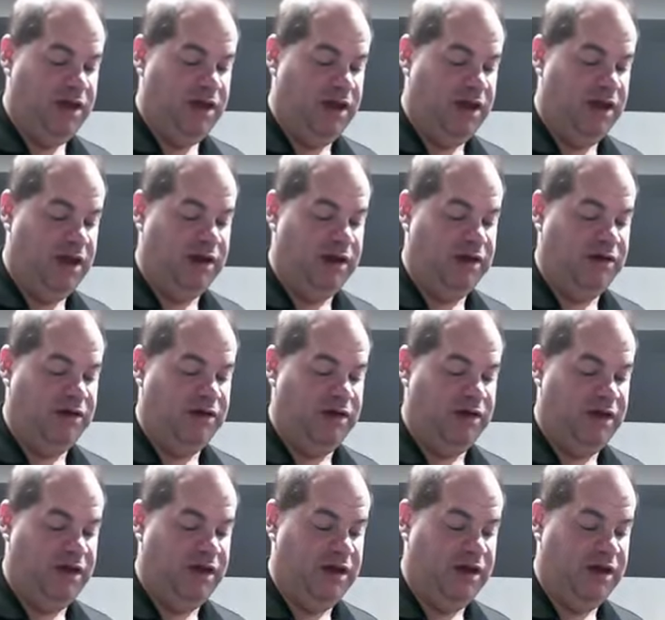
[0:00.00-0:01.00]
And
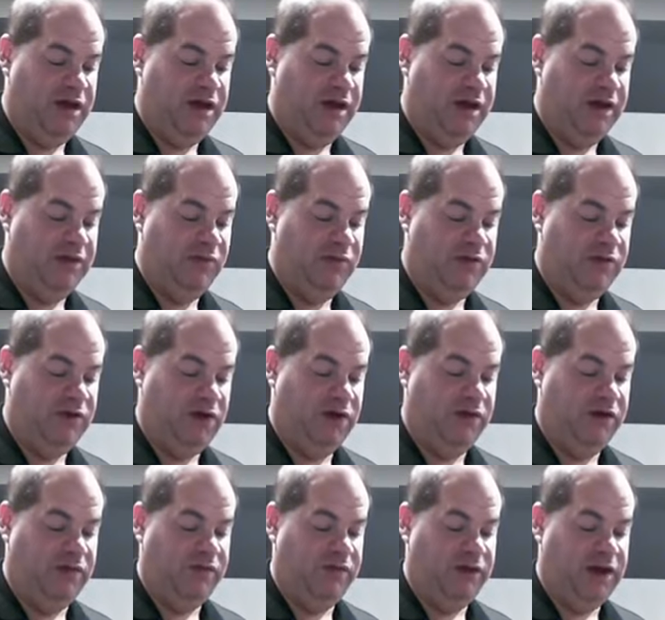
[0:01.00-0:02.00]
uh, I would
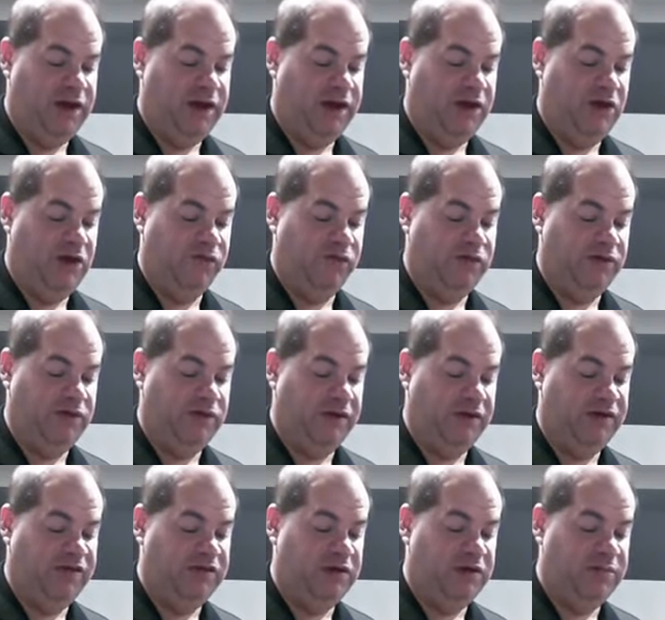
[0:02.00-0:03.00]
argue that I
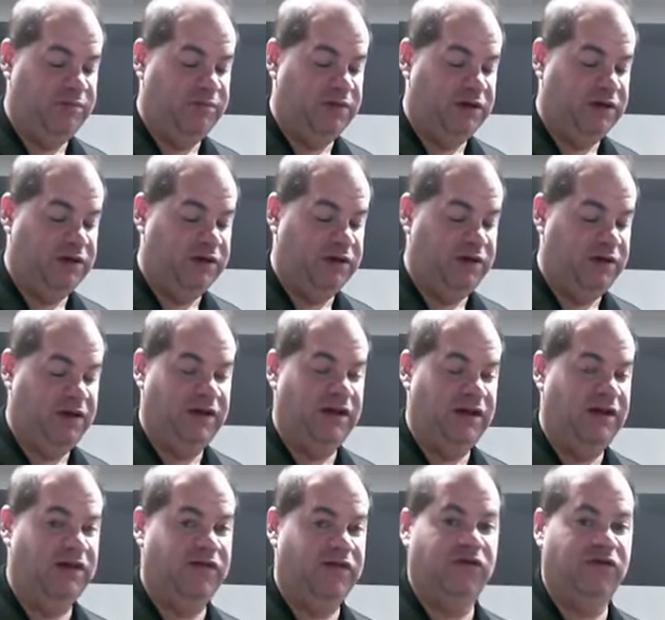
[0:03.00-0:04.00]
overgreased it, but it
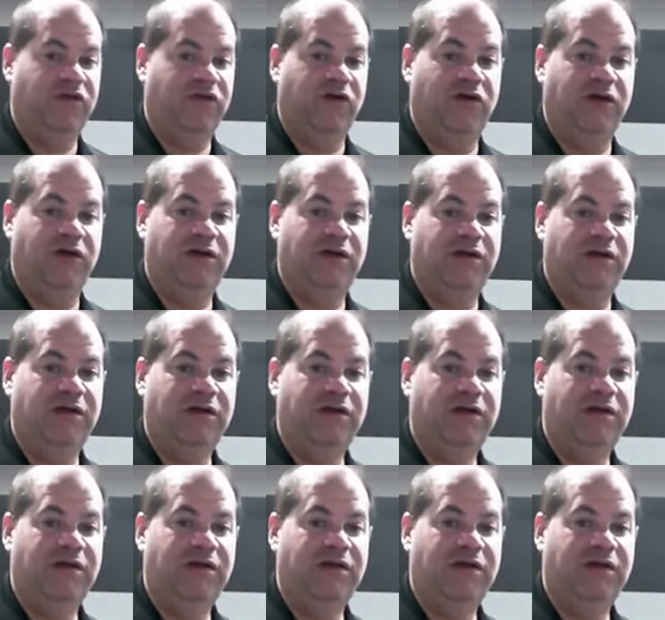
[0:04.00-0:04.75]
is good.